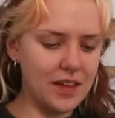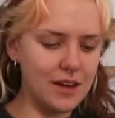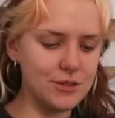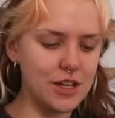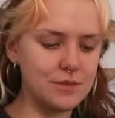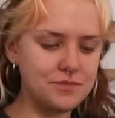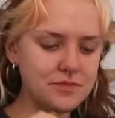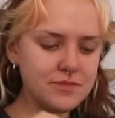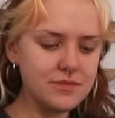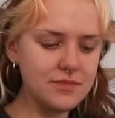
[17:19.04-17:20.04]
And I was like,
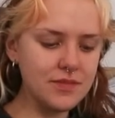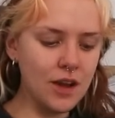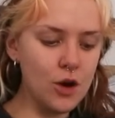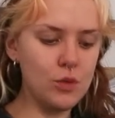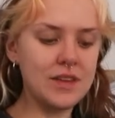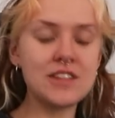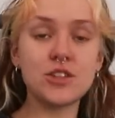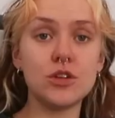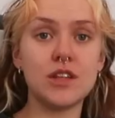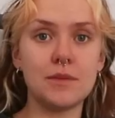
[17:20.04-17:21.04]
oh, well,
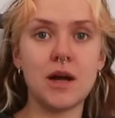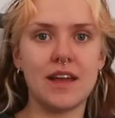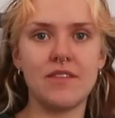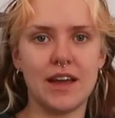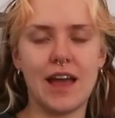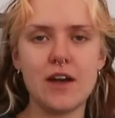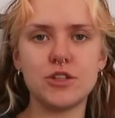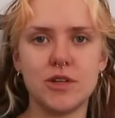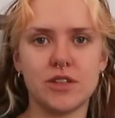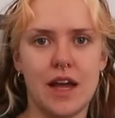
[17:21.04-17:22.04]
that's good that I'm not giving it
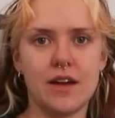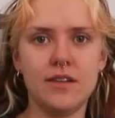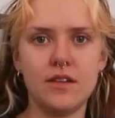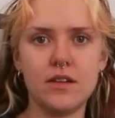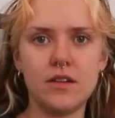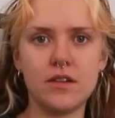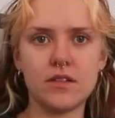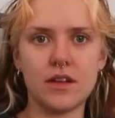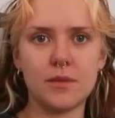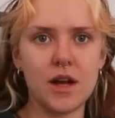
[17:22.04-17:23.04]
cow's milk then.
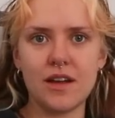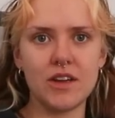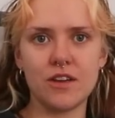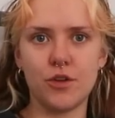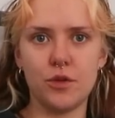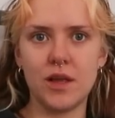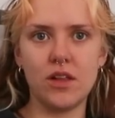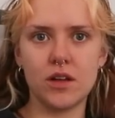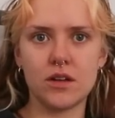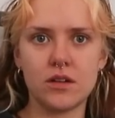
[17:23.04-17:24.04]
That I'm not giving it full
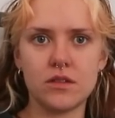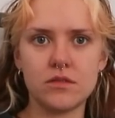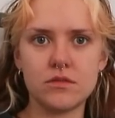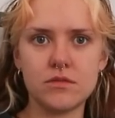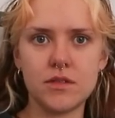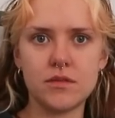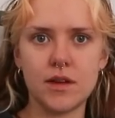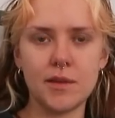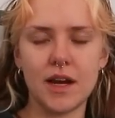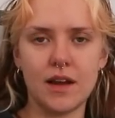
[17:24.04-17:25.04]
milk.
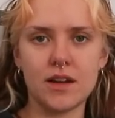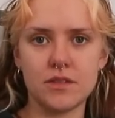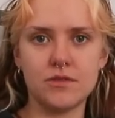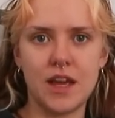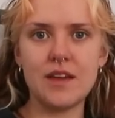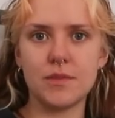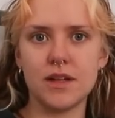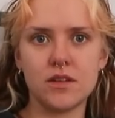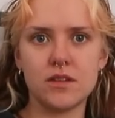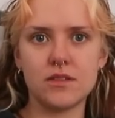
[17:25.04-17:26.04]
Give me kitten
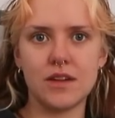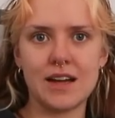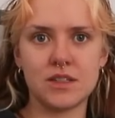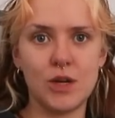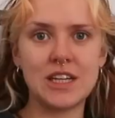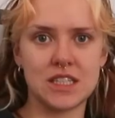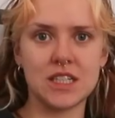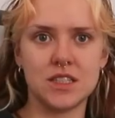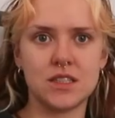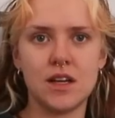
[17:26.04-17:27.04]
milk.
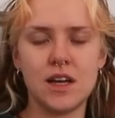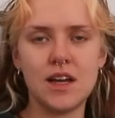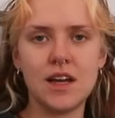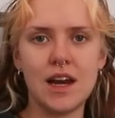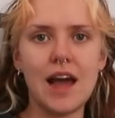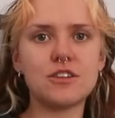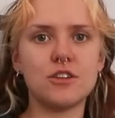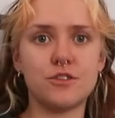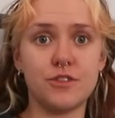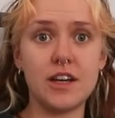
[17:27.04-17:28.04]
Whiskas,
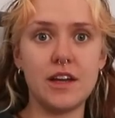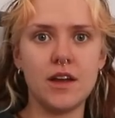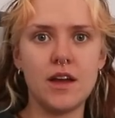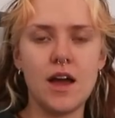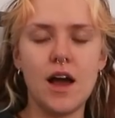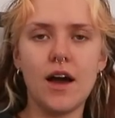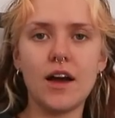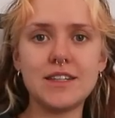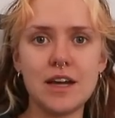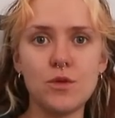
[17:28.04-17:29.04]
lactose free. I
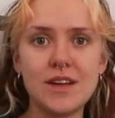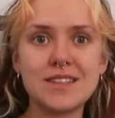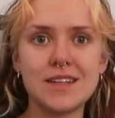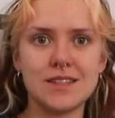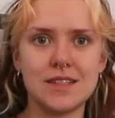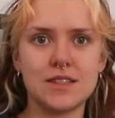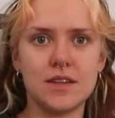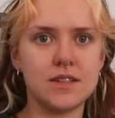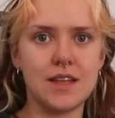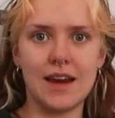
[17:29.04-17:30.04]
highly doubt Whiskas
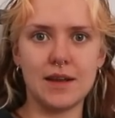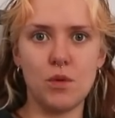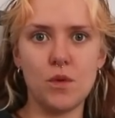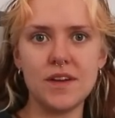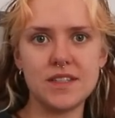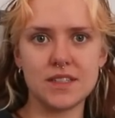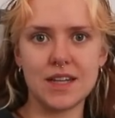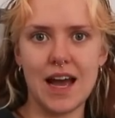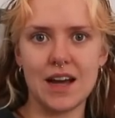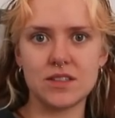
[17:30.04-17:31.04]
is selling poison
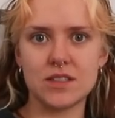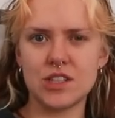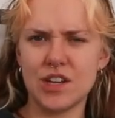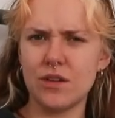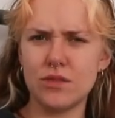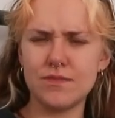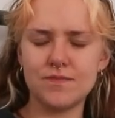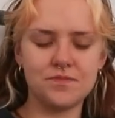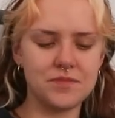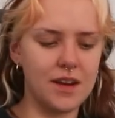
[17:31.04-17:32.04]
to cats, do you know?
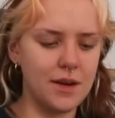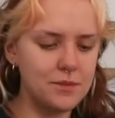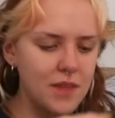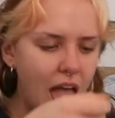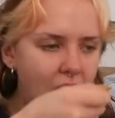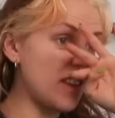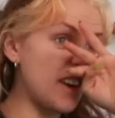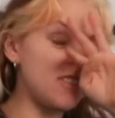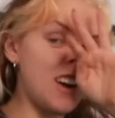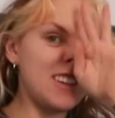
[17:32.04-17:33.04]
Anyway,
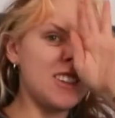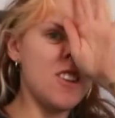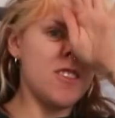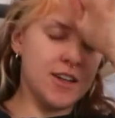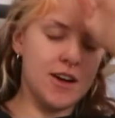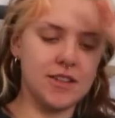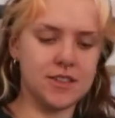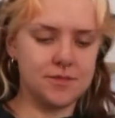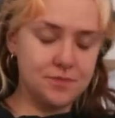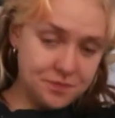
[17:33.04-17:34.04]
rant over,
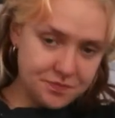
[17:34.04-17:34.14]
guys.